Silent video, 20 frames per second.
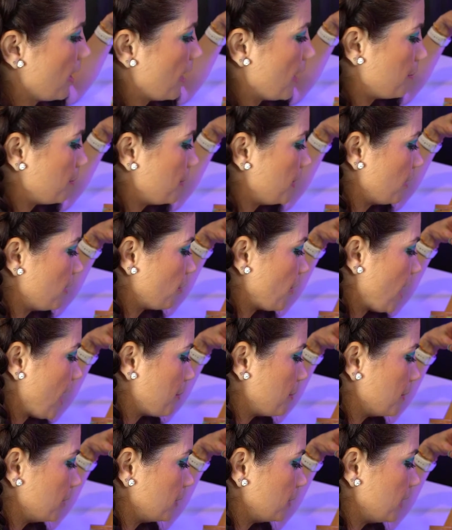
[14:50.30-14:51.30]
I'm gonna
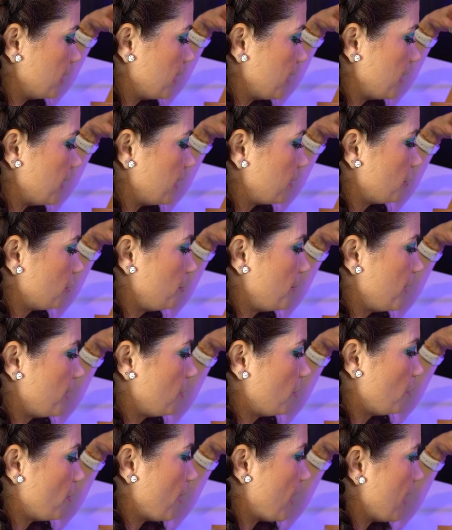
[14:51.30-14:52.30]
grab a little bit
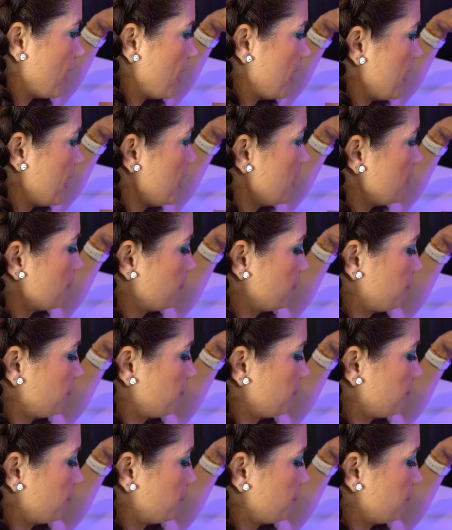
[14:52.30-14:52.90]
of white